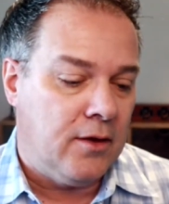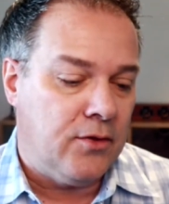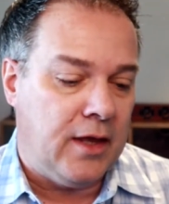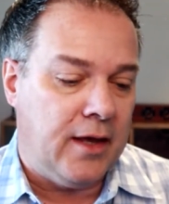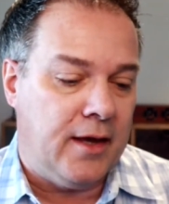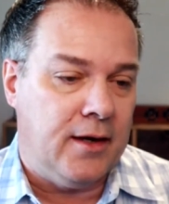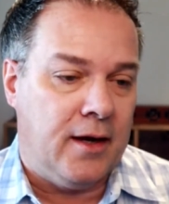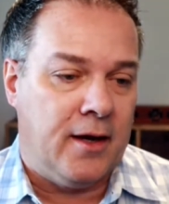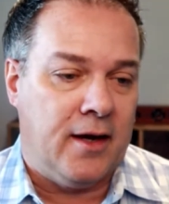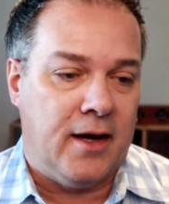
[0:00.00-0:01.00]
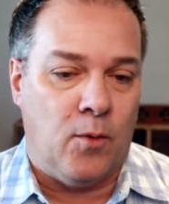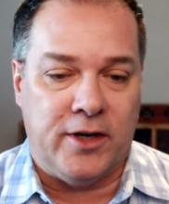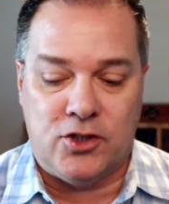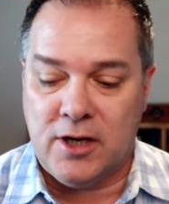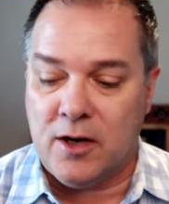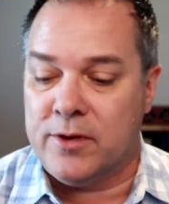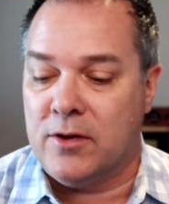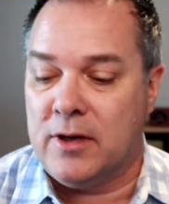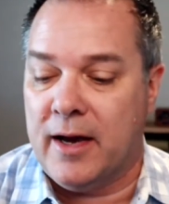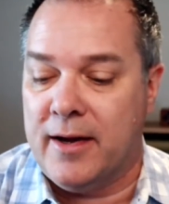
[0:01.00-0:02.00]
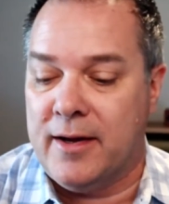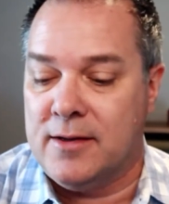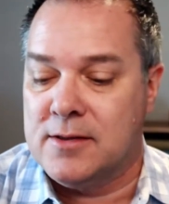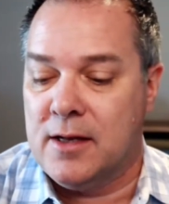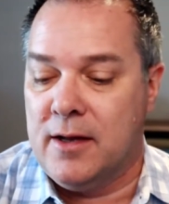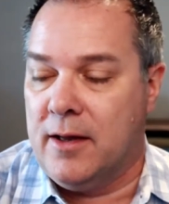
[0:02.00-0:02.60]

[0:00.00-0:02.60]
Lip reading: that I want to share with you guys